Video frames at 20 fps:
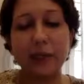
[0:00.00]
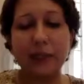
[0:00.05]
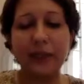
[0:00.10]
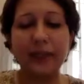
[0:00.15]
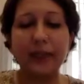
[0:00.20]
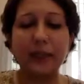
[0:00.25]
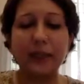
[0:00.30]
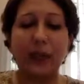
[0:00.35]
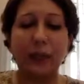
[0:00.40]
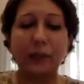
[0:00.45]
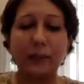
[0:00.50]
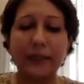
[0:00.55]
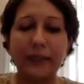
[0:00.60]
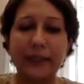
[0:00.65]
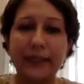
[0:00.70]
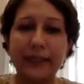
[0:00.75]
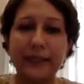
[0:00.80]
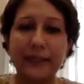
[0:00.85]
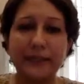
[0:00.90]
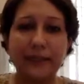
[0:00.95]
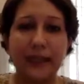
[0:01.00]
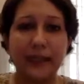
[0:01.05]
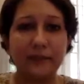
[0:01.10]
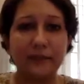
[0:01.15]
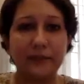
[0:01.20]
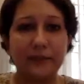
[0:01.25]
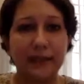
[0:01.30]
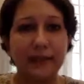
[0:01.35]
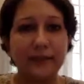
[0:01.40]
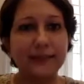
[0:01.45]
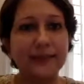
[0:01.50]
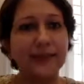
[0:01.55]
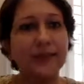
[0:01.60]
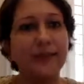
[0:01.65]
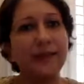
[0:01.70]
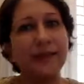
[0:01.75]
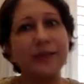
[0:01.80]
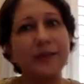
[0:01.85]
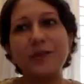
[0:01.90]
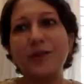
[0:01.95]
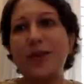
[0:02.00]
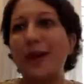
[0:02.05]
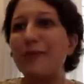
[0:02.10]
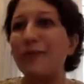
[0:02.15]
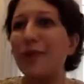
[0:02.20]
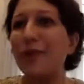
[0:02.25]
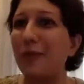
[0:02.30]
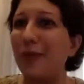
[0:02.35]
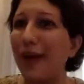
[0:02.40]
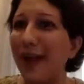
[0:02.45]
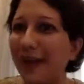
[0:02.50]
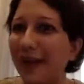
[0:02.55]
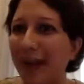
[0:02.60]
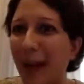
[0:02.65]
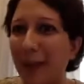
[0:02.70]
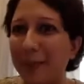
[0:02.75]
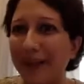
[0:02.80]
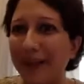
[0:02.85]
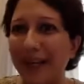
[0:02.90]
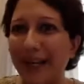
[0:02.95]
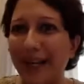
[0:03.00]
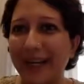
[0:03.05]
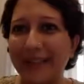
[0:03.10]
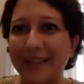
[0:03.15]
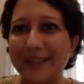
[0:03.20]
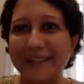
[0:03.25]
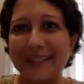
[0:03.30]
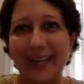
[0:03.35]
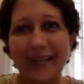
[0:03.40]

Where the company itself says, so now you're well capitalized.